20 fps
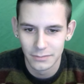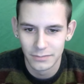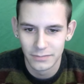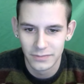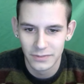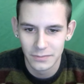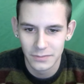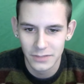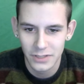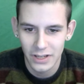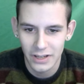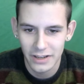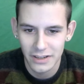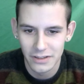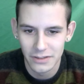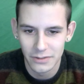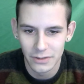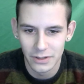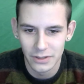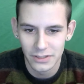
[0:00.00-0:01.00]
from talking
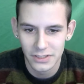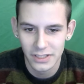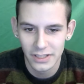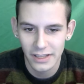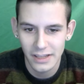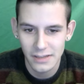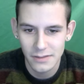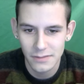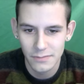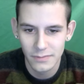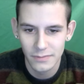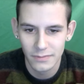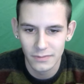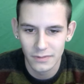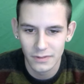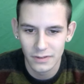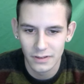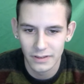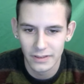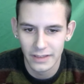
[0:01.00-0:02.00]
to her. She liked
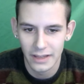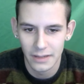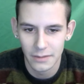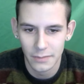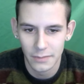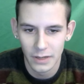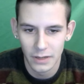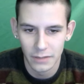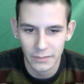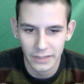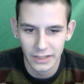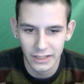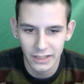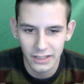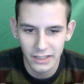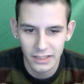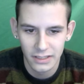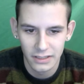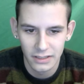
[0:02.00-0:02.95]
that about me,